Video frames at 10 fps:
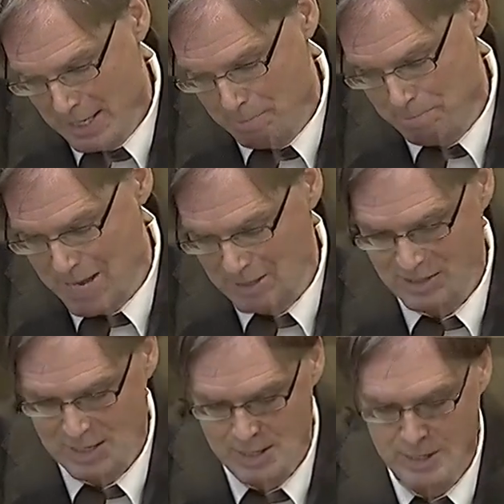Armenia
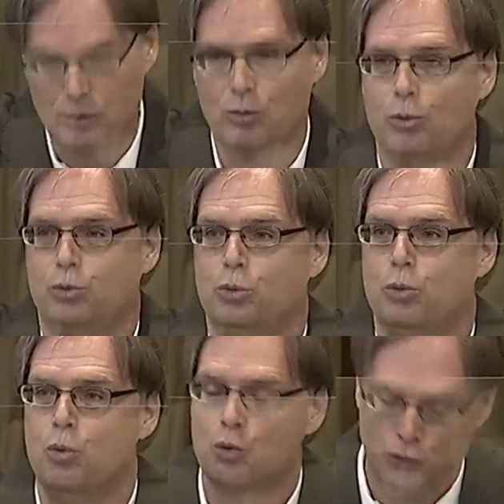alleged by
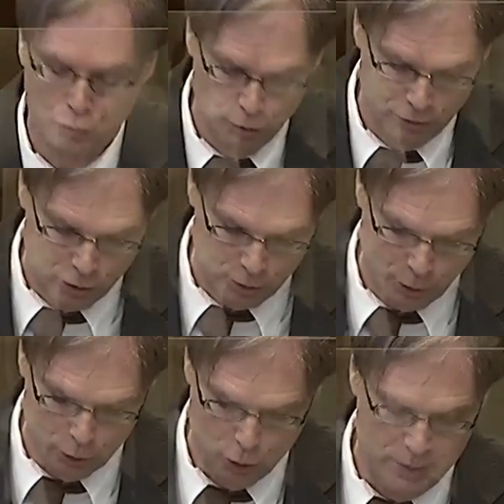its letter
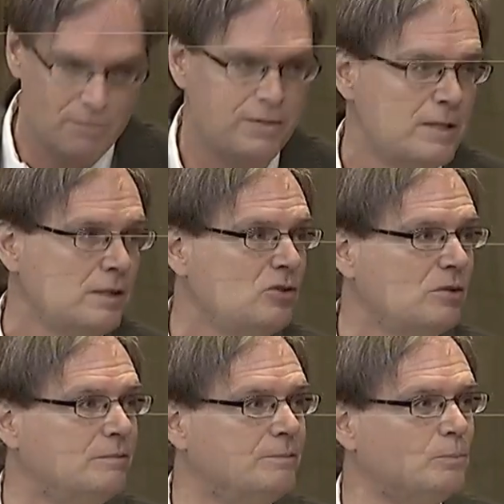of 11 November
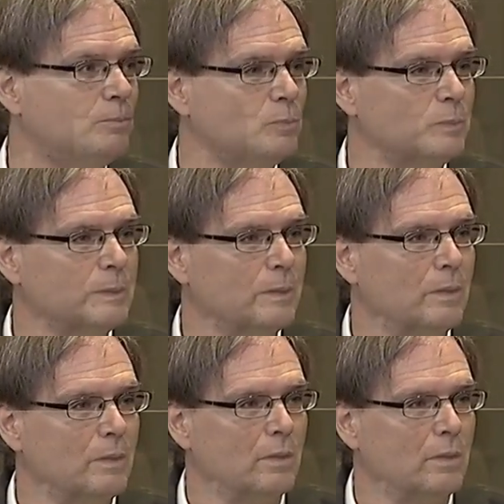2020